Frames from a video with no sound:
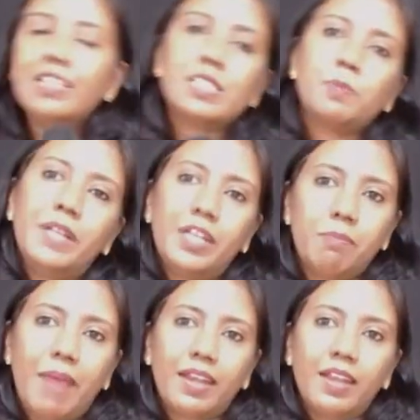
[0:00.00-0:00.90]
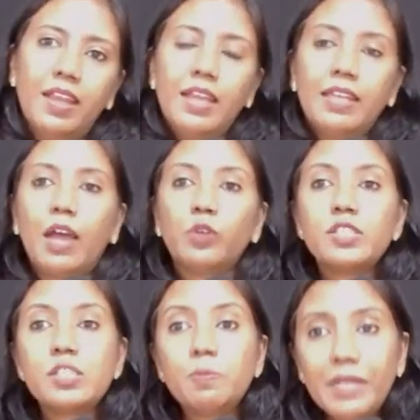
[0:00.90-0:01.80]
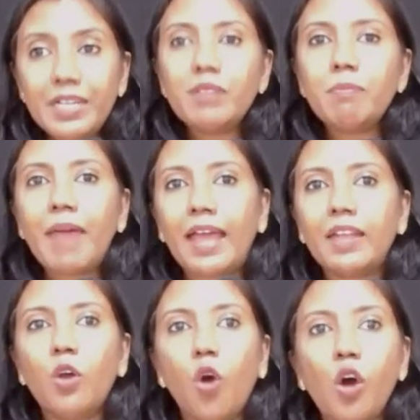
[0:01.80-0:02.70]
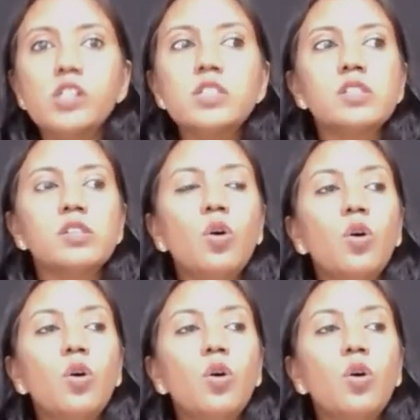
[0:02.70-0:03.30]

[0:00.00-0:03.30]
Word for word: spirit man now the spirit man also